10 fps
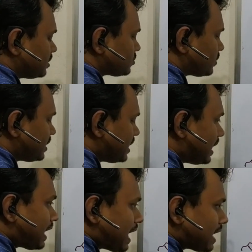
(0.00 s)
So here
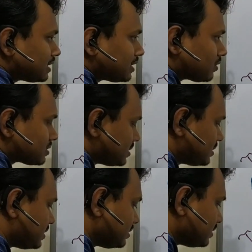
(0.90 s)
another
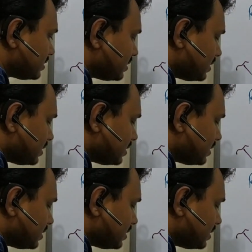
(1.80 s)
oxygen,